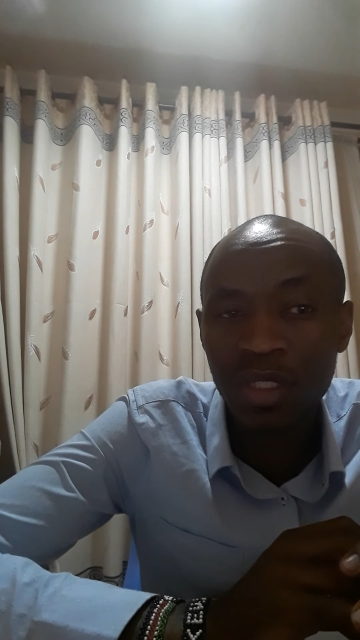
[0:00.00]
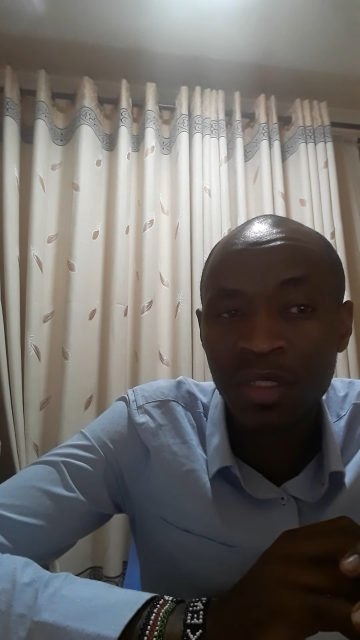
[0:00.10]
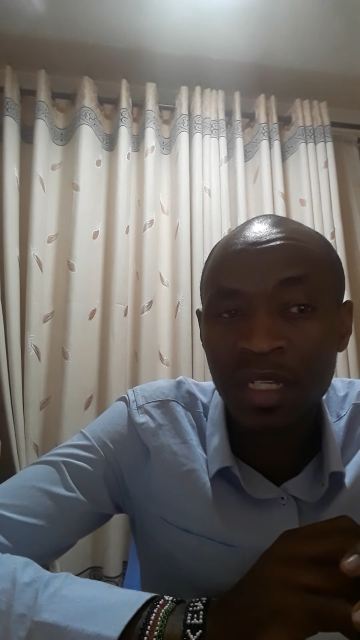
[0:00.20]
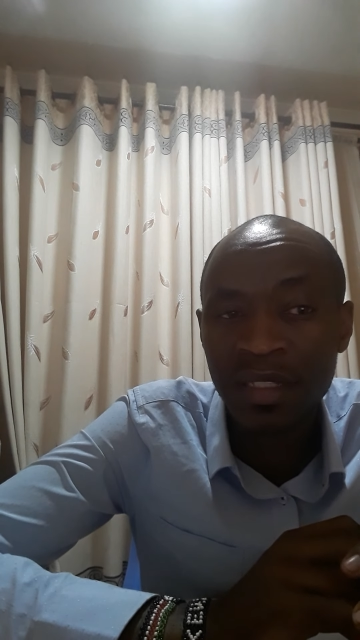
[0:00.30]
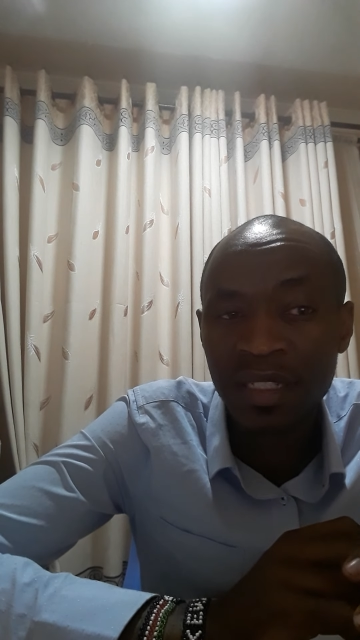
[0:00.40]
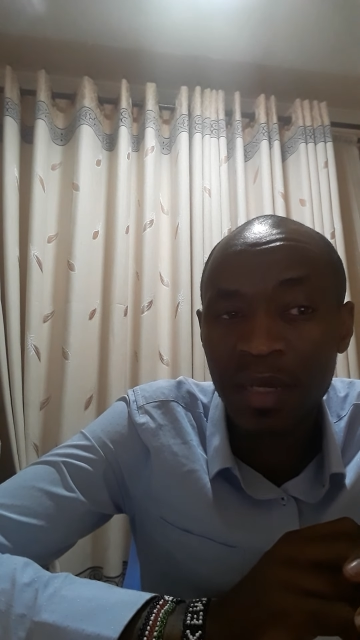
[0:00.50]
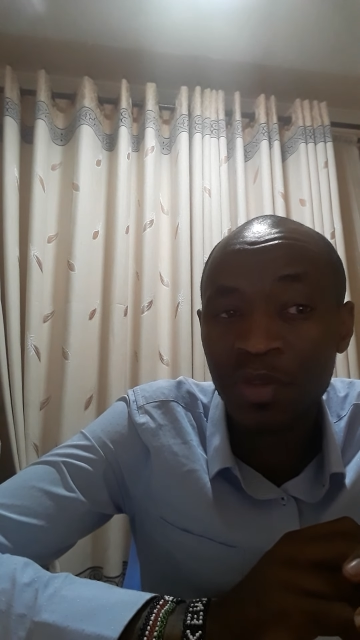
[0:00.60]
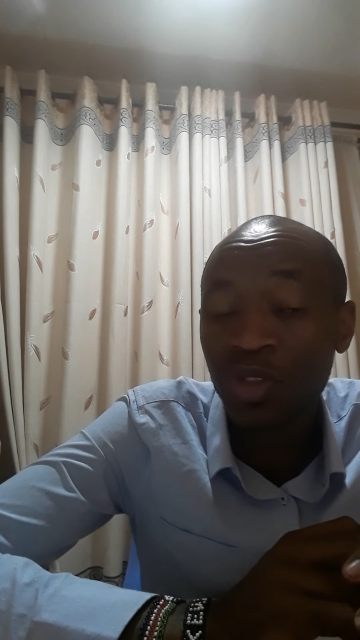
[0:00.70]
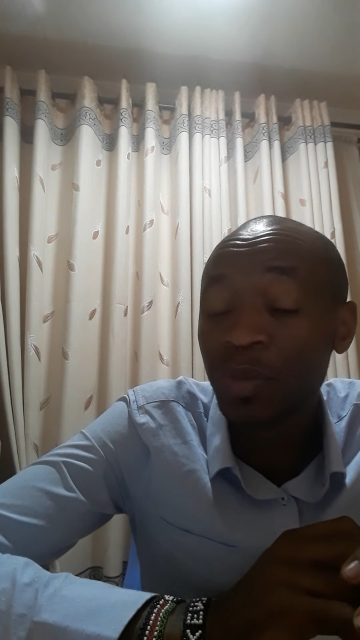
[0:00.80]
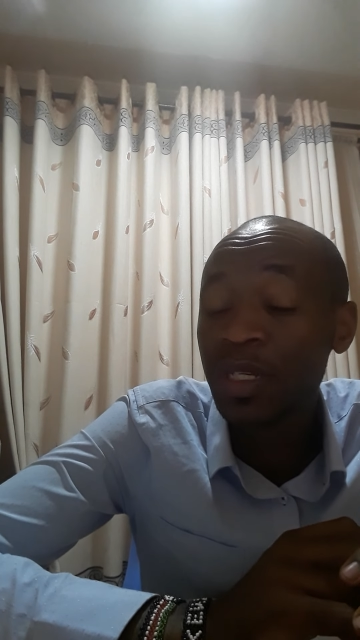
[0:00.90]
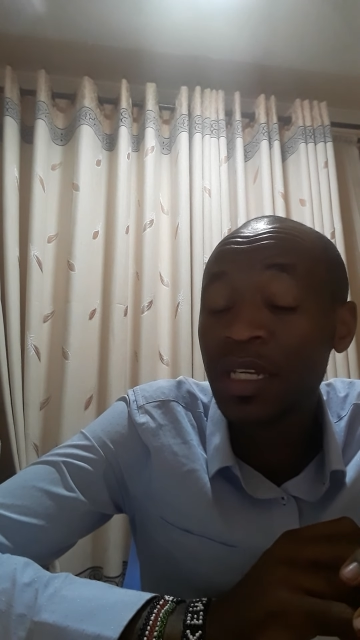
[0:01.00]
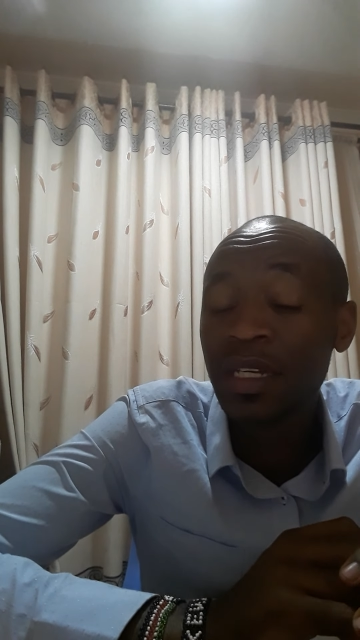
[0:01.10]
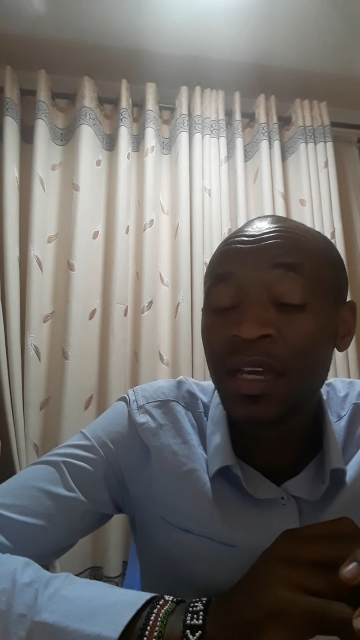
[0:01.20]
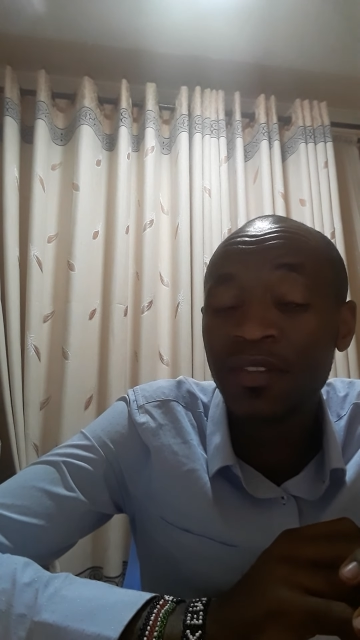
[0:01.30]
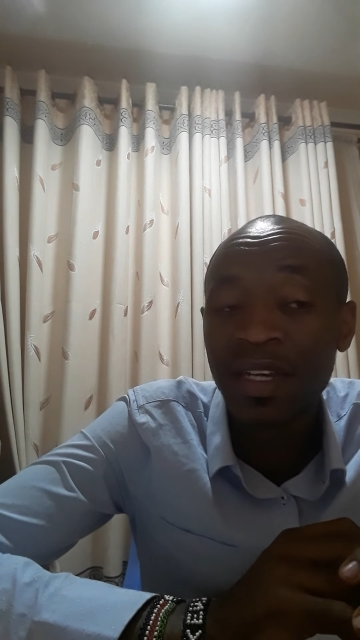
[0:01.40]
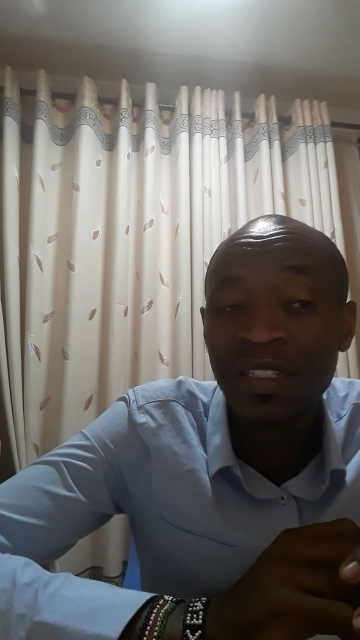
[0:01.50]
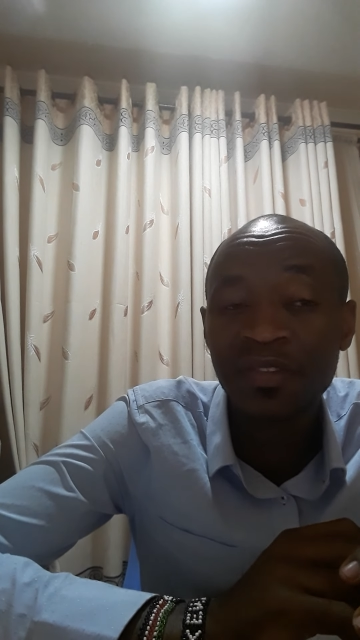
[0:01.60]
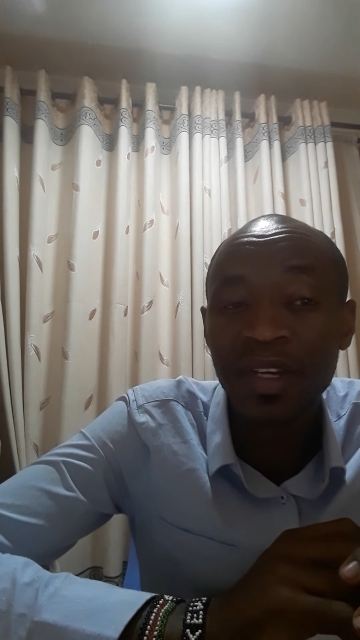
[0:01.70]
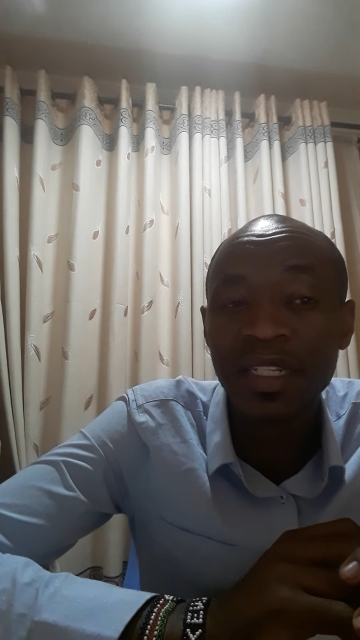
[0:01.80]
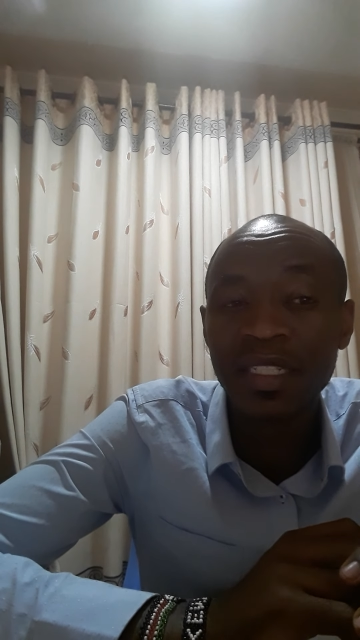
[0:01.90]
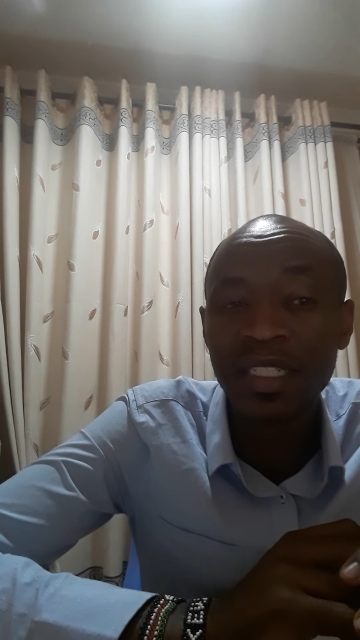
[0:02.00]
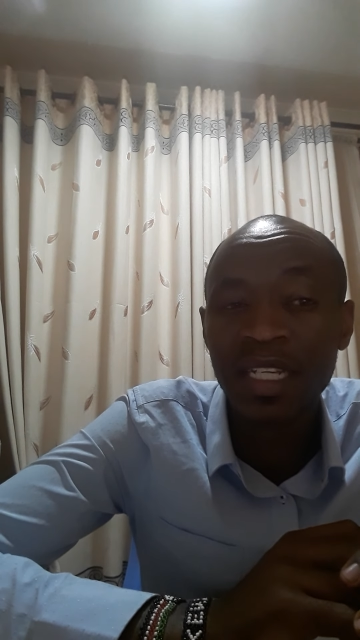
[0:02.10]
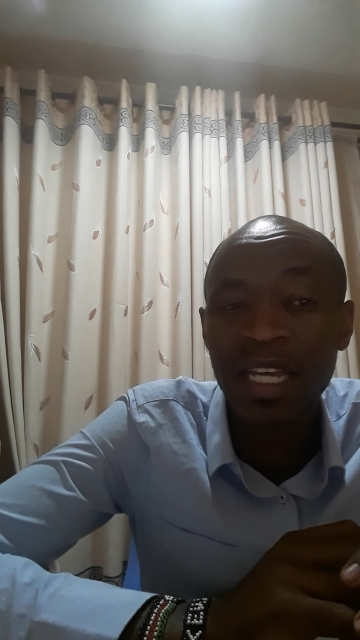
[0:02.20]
system should be diversified.